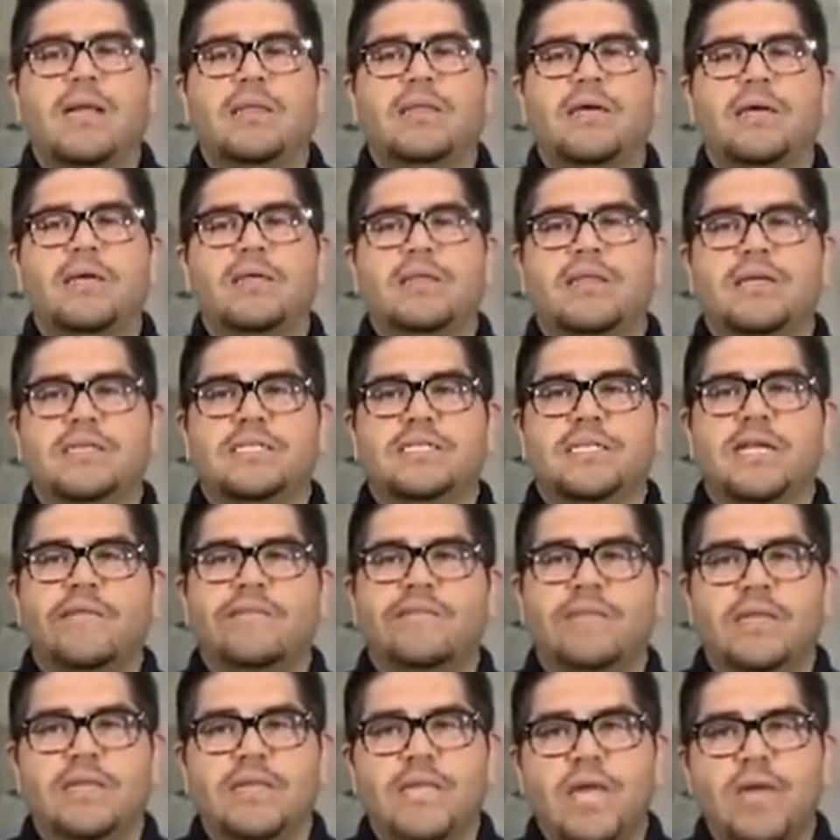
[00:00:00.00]
the, the stuff
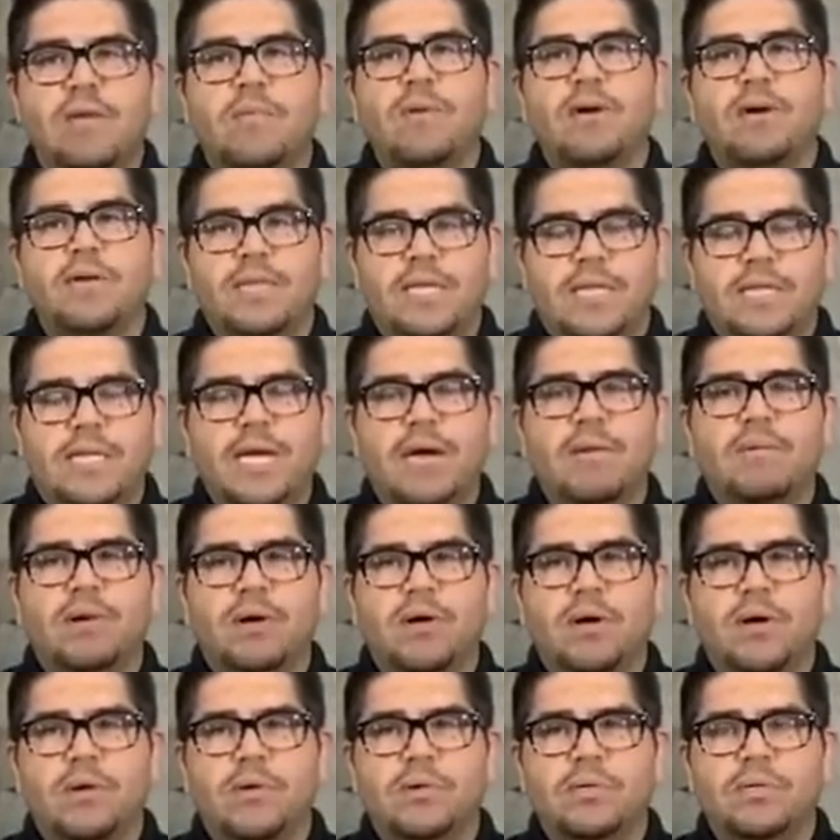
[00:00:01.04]
that they were that they were
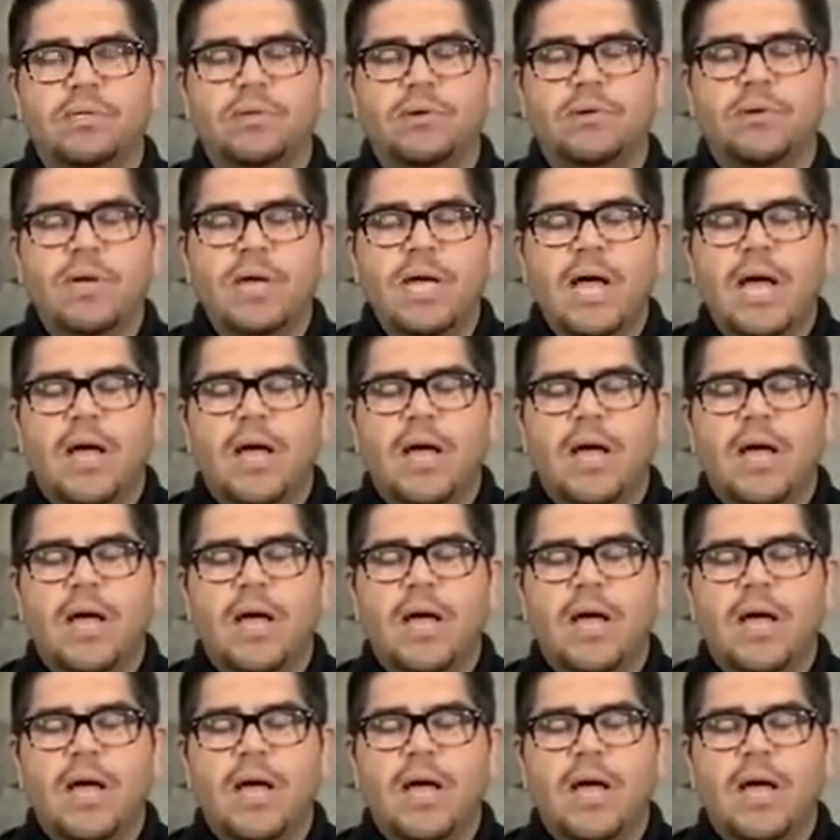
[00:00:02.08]
going through,